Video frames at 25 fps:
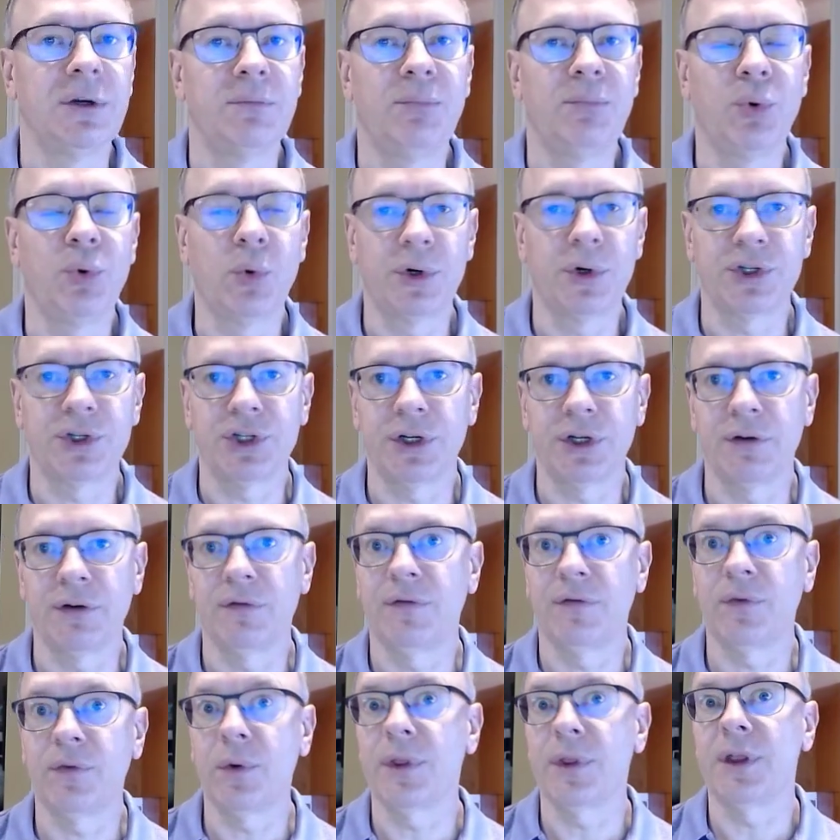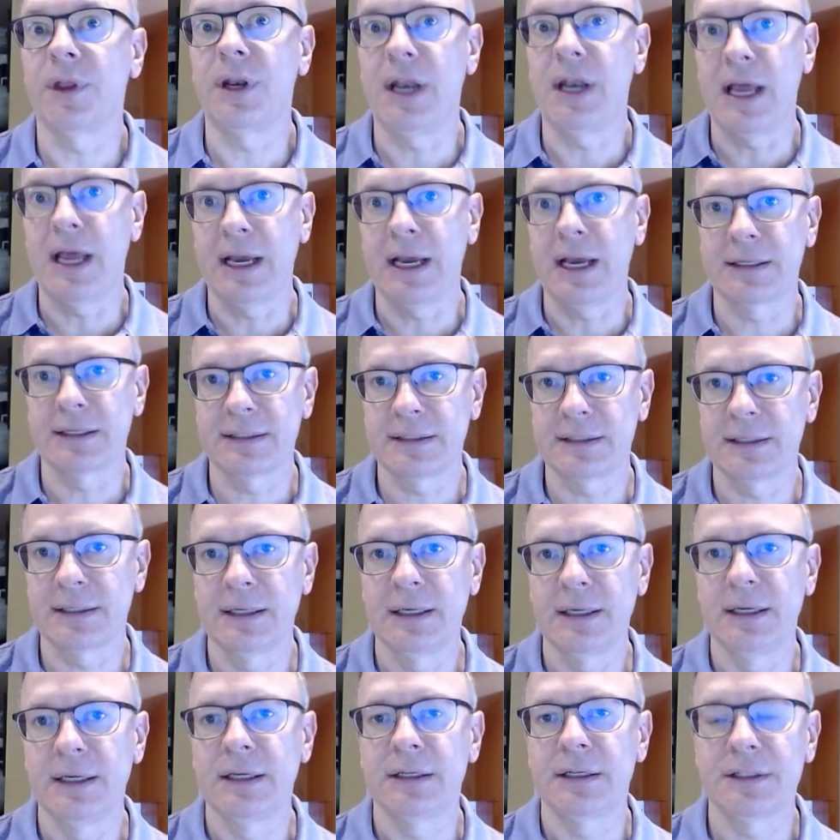portion for the next
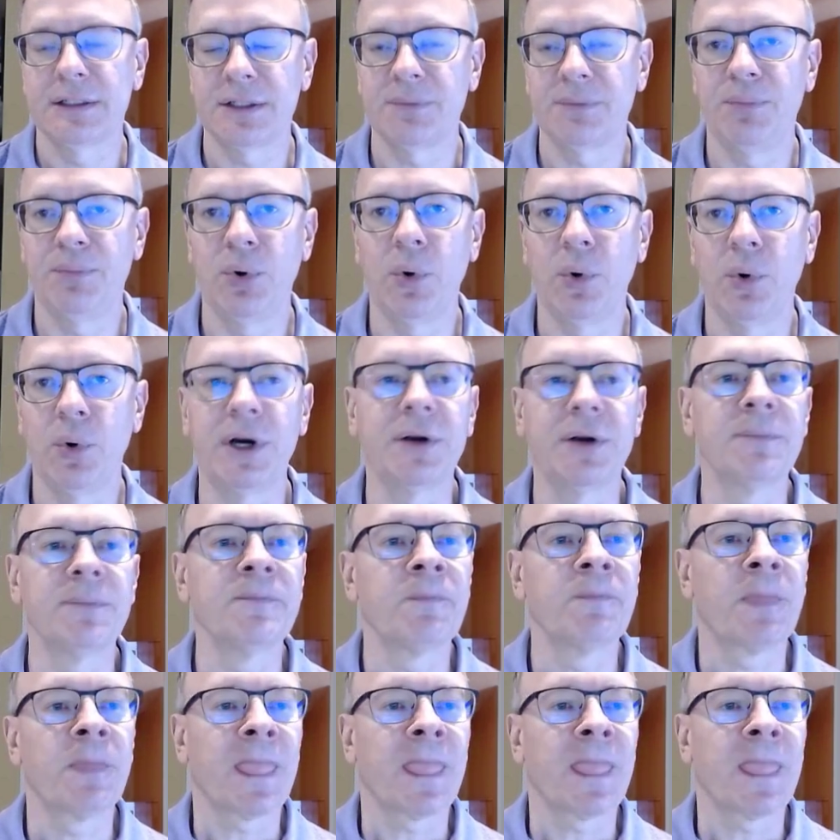support.